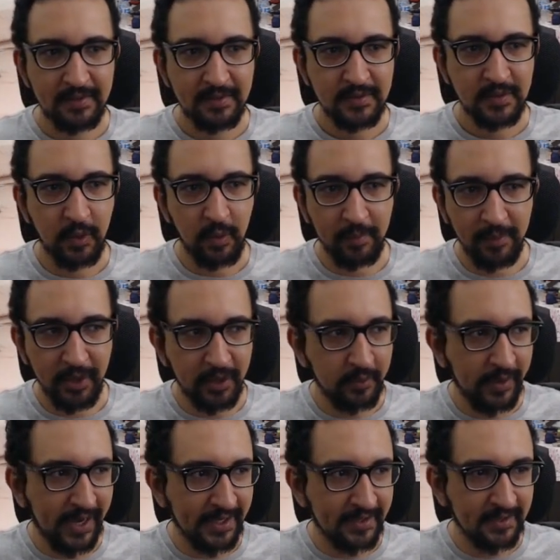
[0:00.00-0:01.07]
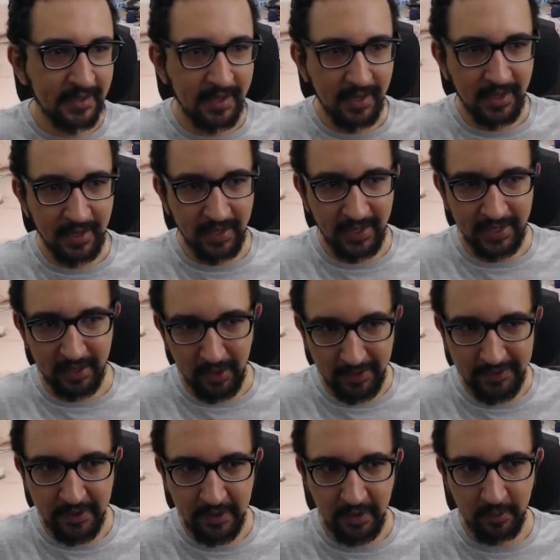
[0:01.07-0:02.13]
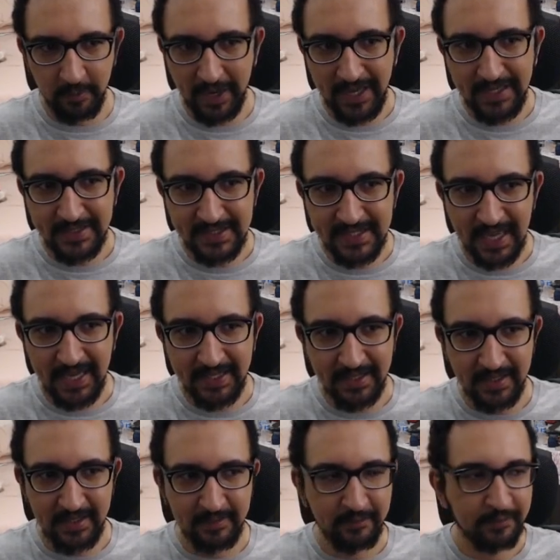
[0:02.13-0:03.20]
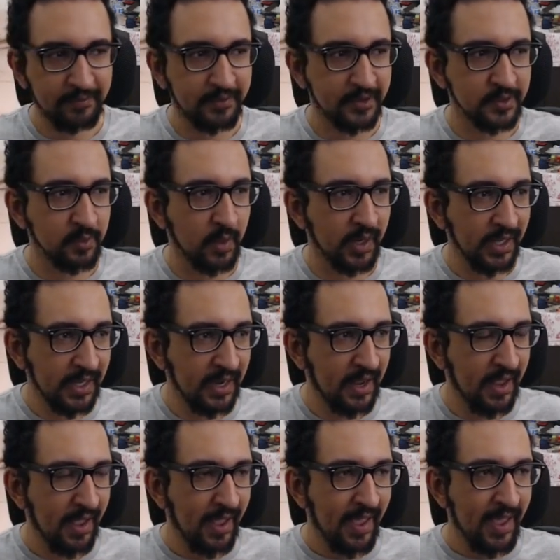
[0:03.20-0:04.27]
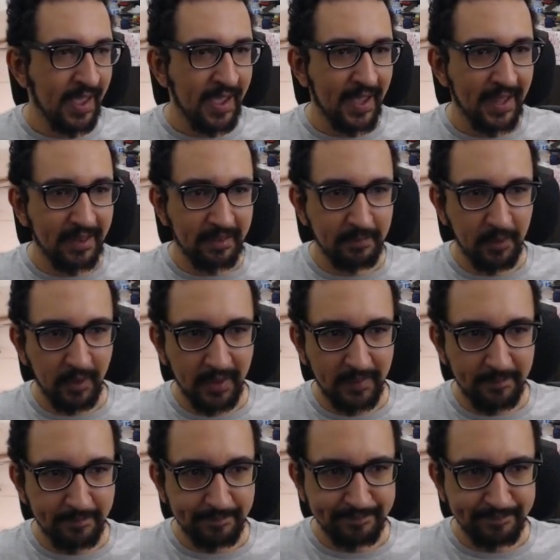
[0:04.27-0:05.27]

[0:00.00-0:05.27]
So I'm gonna create another array inside the first one, and I'm gonna